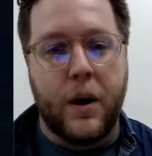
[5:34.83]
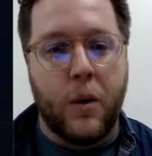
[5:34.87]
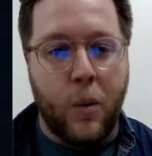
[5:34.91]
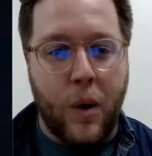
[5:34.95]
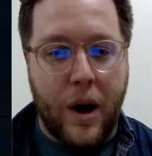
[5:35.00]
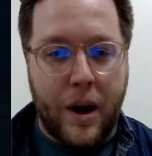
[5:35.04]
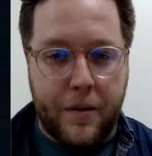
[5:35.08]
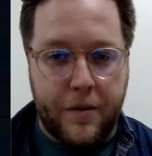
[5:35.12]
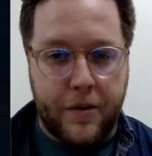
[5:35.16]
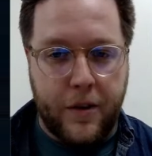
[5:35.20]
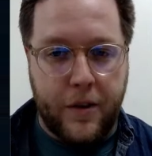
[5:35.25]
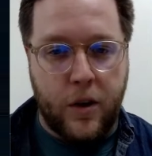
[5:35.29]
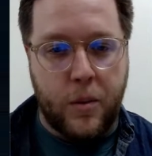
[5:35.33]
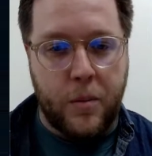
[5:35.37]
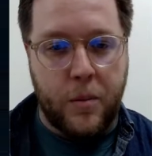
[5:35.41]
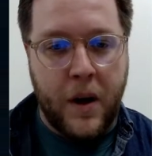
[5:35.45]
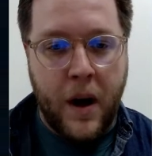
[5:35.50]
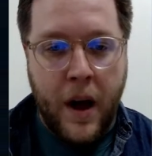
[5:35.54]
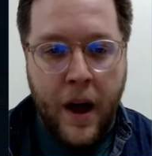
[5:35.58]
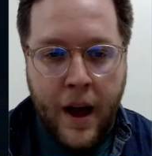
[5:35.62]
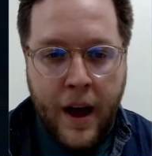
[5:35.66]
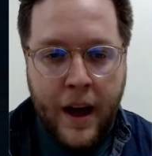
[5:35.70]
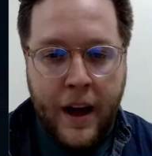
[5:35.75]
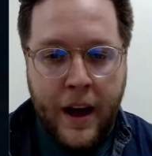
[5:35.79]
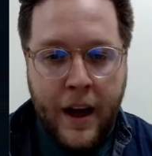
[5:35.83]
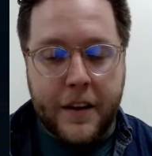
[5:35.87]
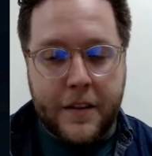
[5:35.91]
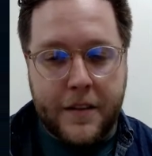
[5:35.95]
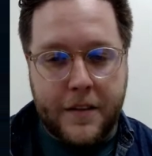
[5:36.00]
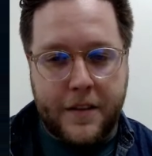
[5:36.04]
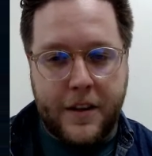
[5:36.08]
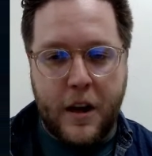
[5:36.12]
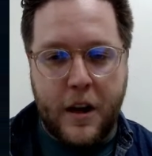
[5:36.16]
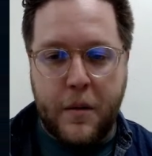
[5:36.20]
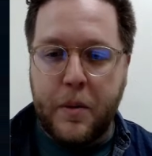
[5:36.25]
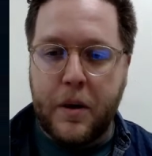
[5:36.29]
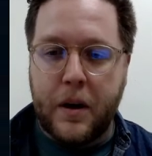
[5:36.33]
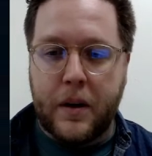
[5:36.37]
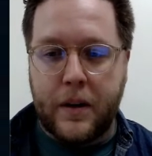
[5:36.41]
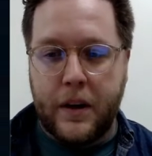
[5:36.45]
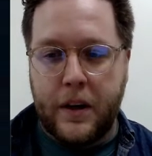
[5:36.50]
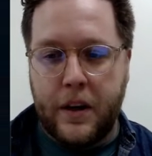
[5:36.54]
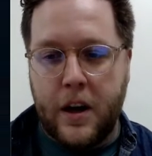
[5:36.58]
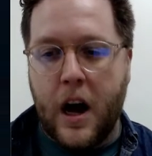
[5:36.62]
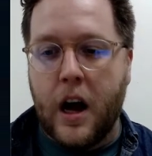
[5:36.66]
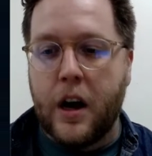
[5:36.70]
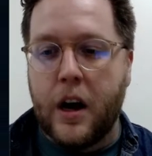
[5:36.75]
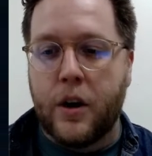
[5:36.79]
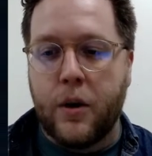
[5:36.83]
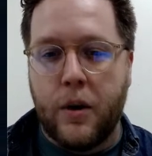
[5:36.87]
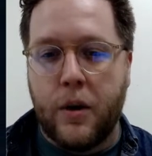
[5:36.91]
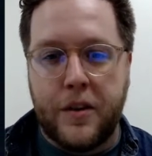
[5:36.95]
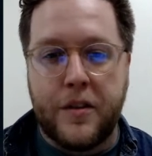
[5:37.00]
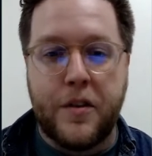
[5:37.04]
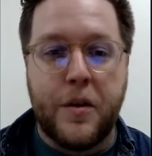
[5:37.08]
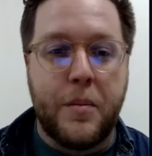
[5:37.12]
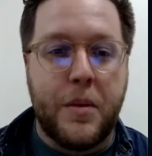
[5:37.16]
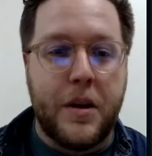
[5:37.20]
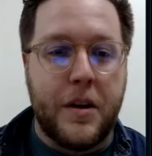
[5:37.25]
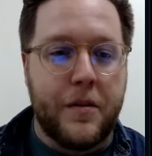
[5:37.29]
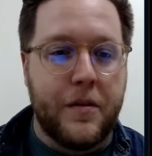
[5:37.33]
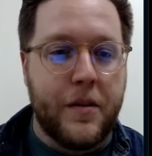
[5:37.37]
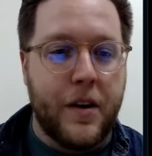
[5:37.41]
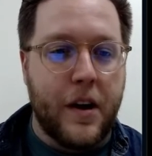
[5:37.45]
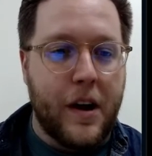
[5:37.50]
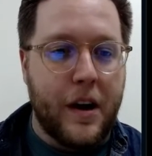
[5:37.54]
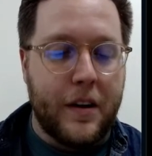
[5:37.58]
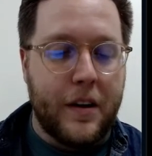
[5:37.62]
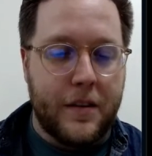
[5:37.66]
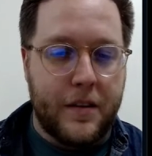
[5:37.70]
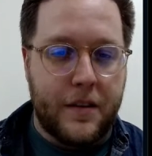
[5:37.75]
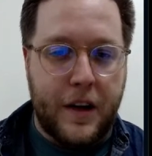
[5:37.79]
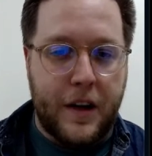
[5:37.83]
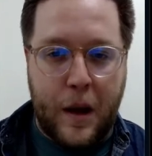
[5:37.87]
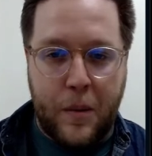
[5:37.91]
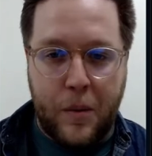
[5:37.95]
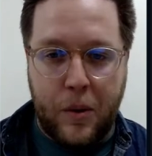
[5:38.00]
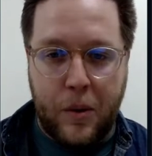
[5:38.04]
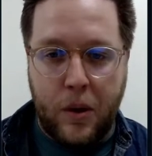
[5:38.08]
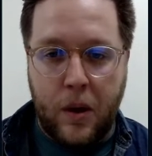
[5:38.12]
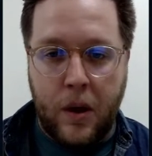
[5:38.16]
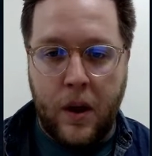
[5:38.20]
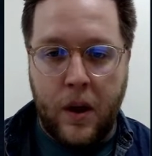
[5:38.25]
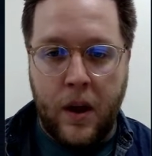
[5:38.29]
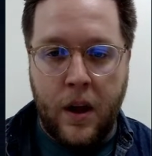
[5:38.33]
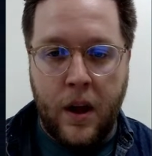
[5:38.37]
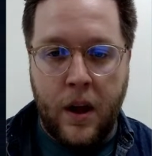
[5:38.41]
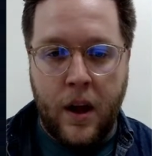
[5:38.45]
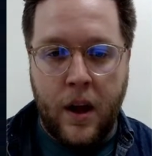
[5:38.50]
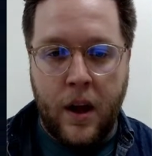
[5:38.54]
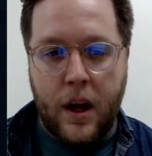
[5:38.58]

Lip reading: A wet foam is typically not going to be very stable.